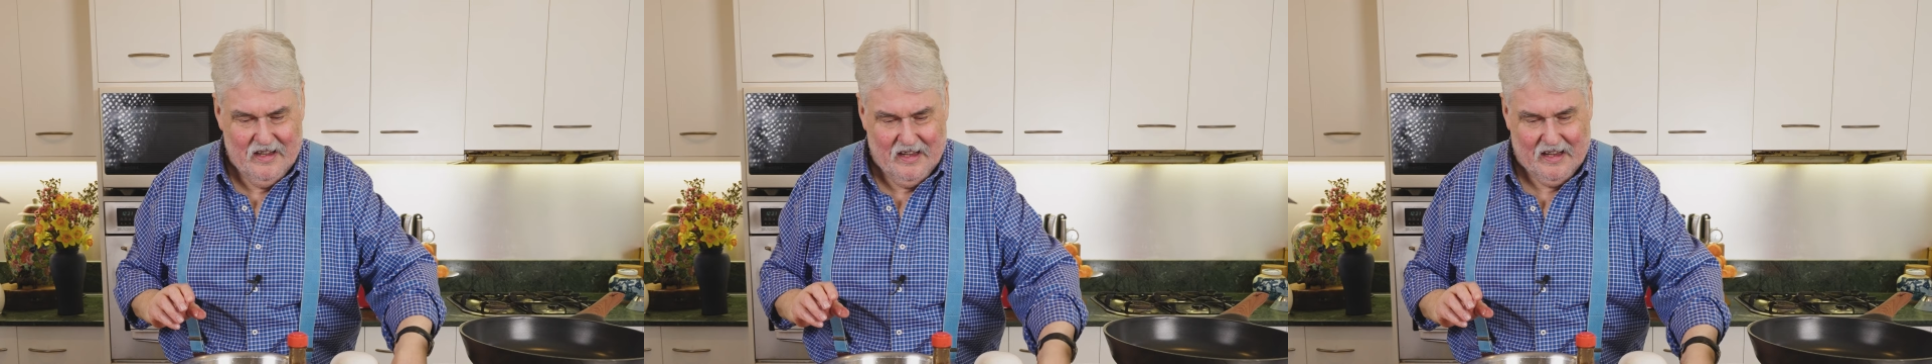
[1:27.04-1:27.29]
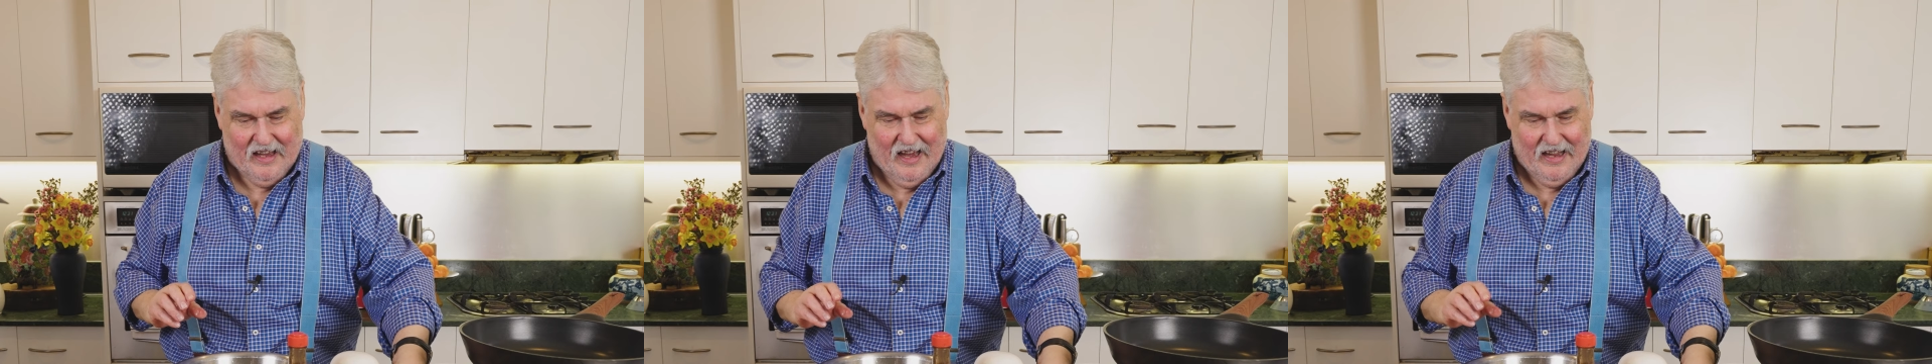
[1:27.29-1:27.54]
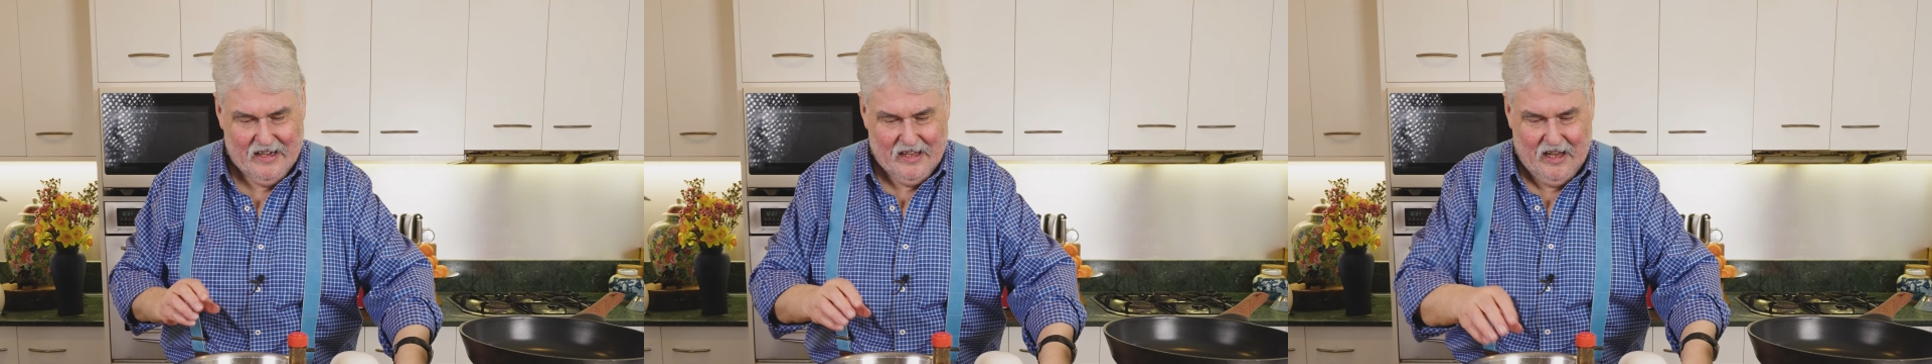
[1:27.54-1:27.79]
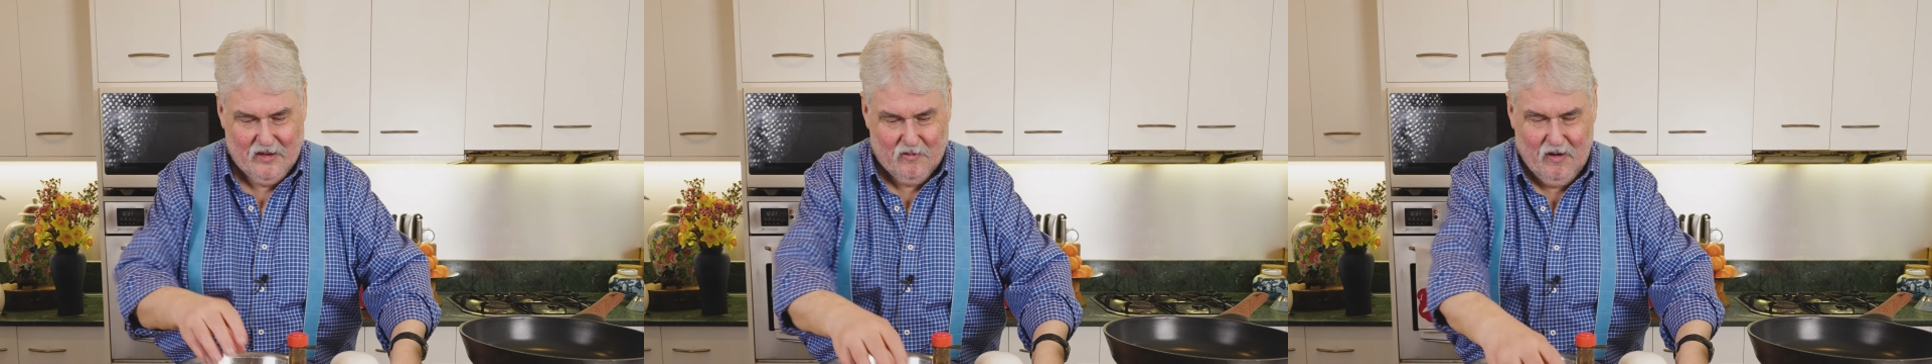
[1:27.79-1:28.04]
you can't
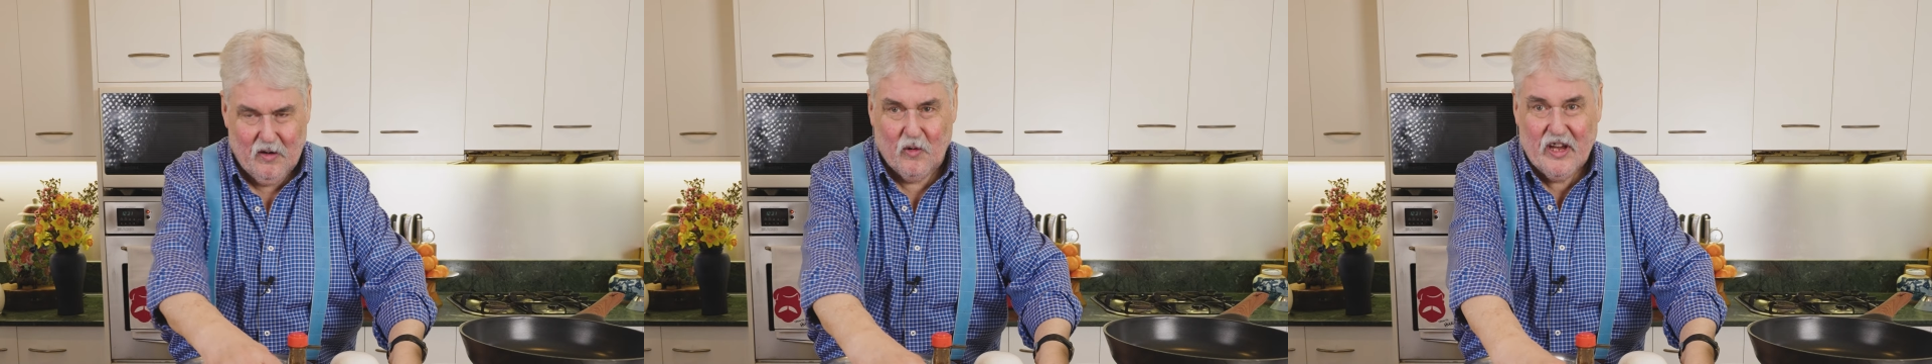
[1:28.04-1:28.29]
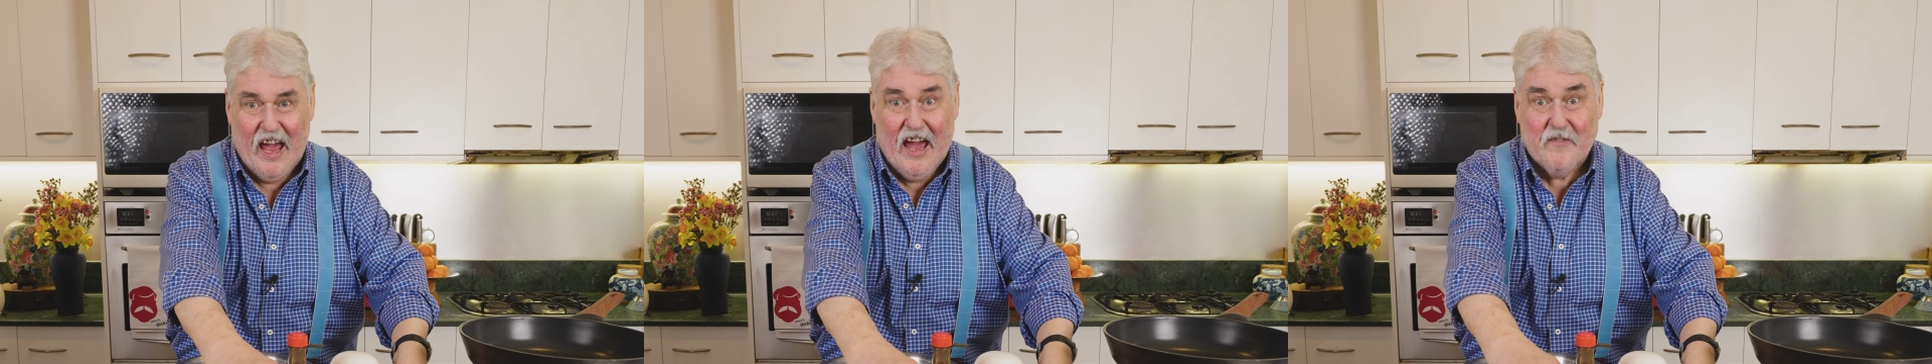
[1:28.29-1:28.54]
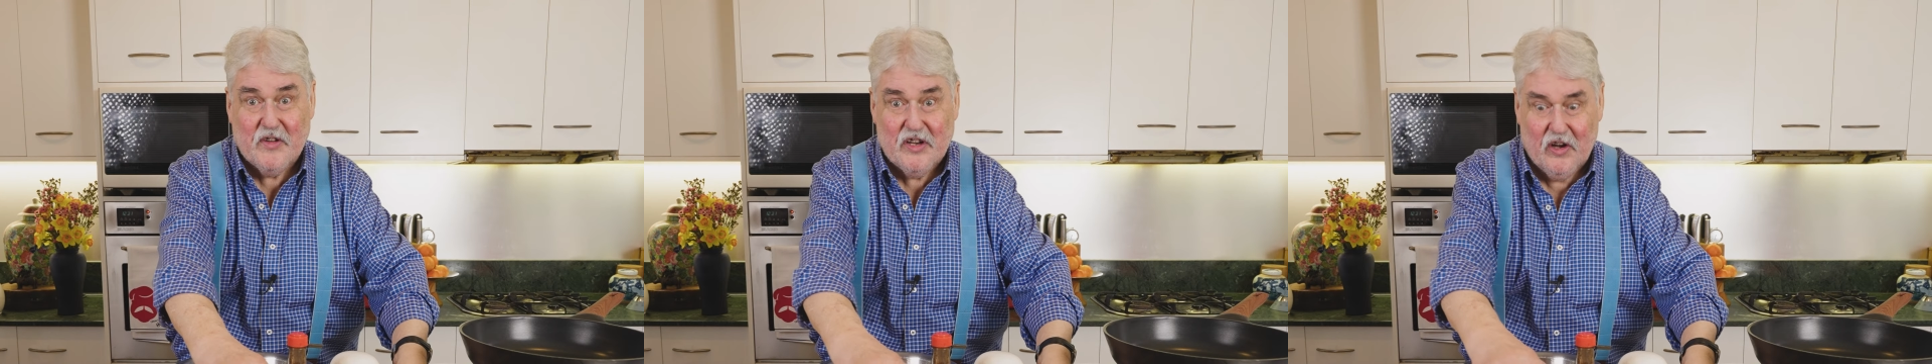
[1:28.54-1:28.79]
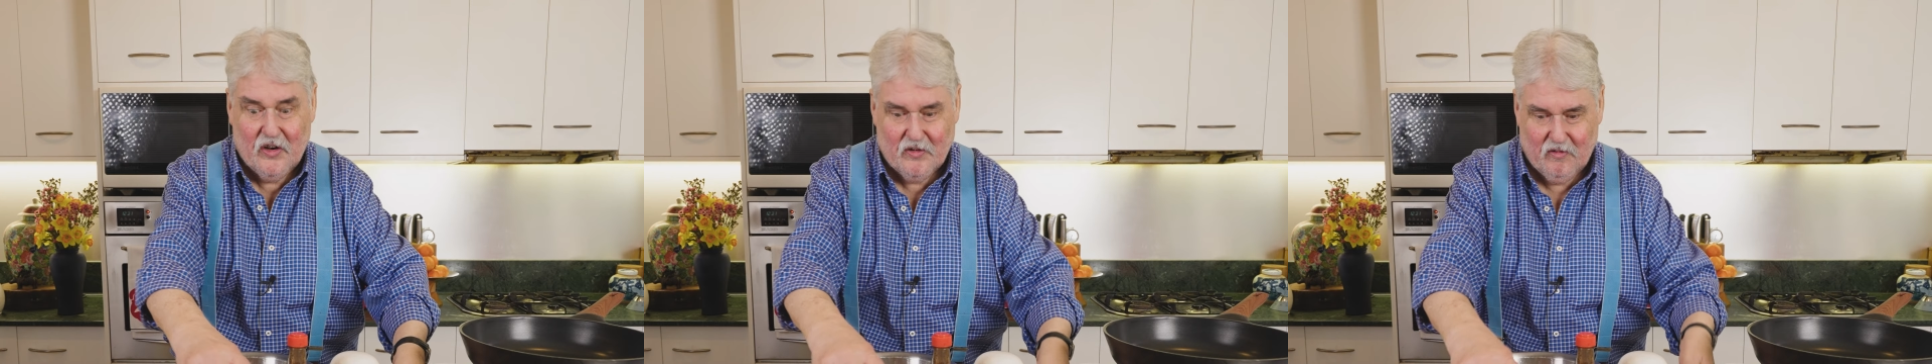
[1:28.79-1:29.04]
get grain or you haven't
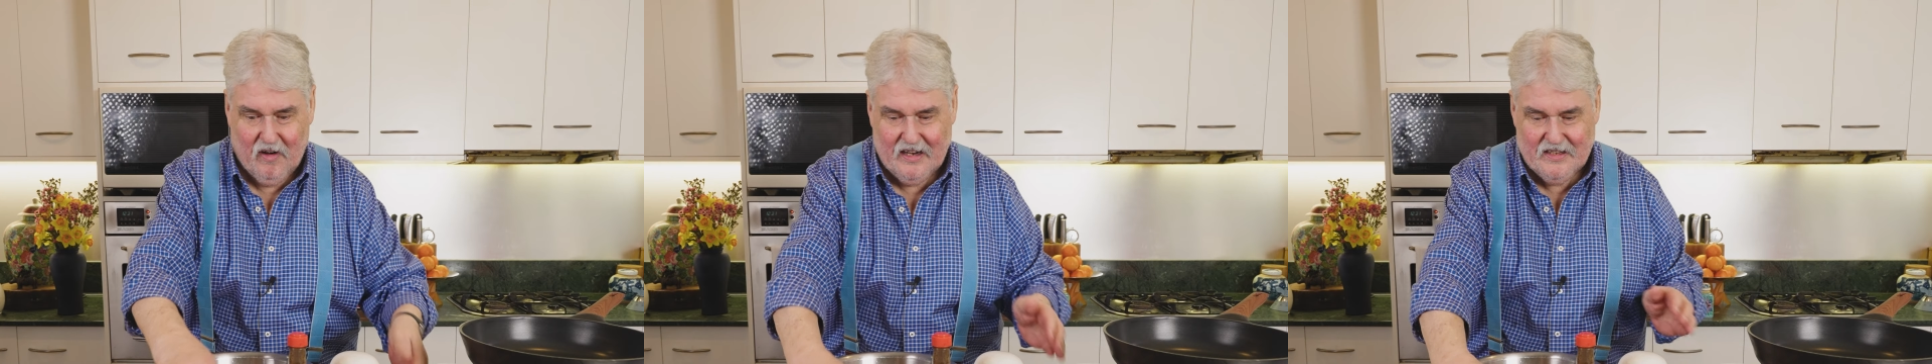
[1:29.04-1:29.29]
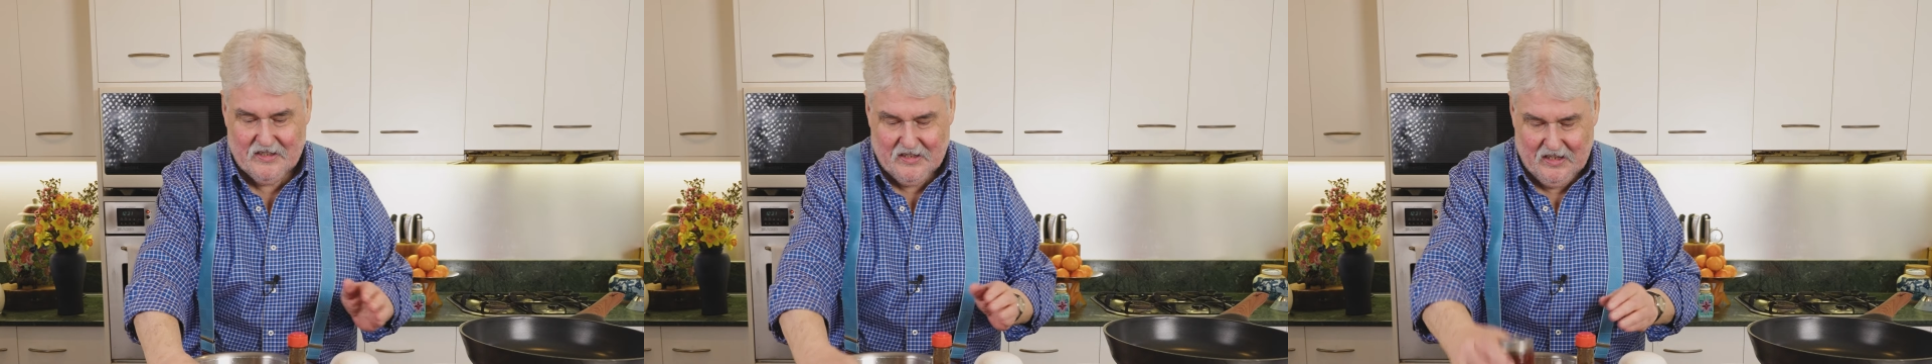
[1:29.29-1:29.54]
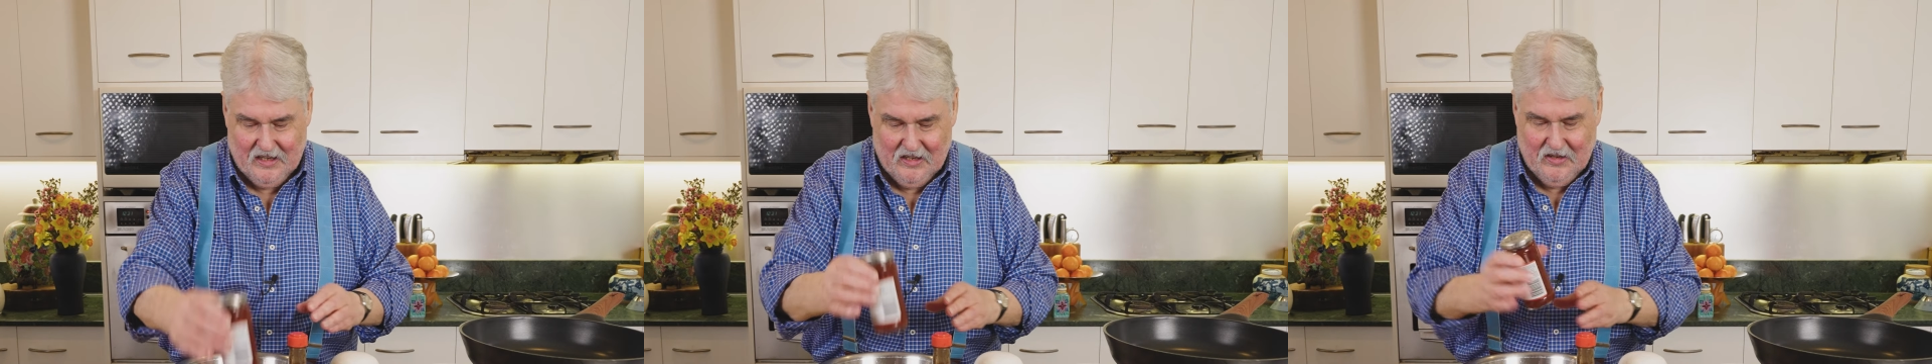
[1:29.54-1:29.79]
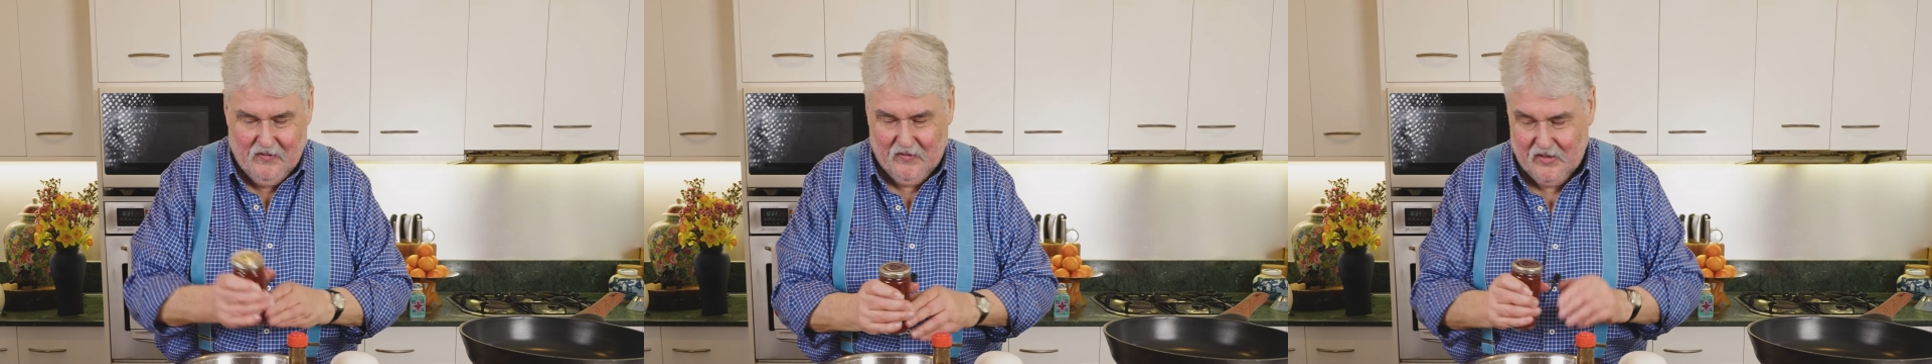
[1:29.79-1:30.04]
got grain sitting
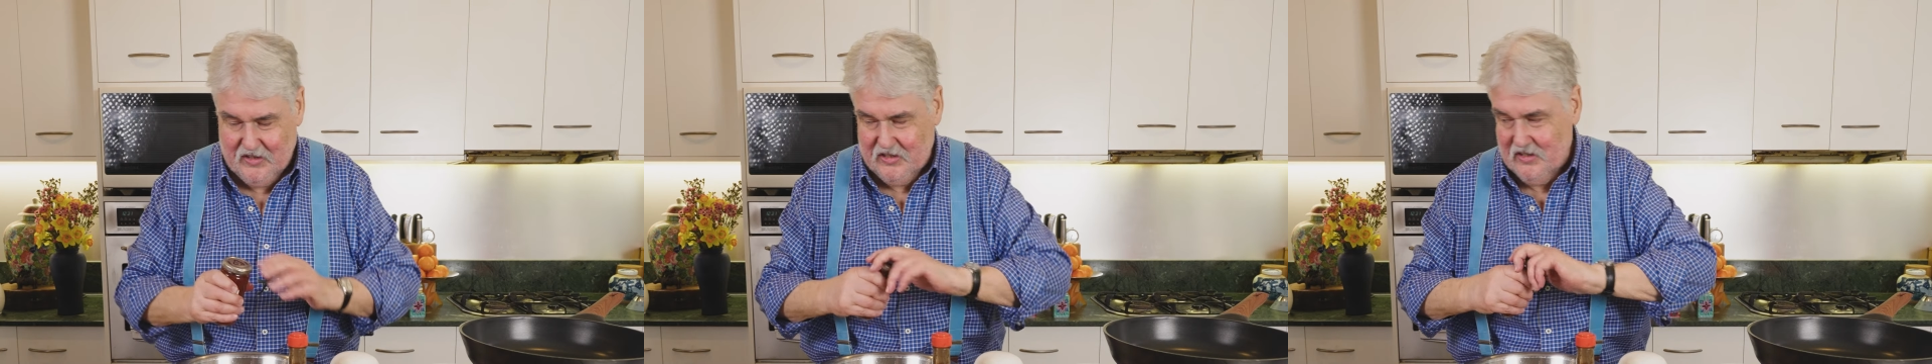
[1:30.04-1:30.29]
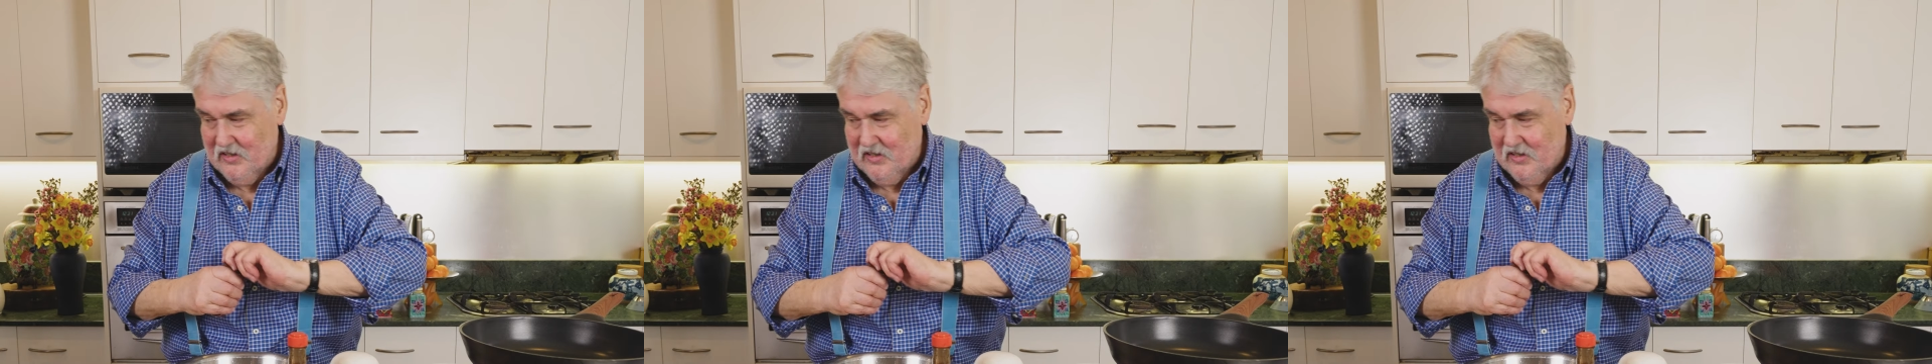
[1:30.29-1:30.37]
in your fridge.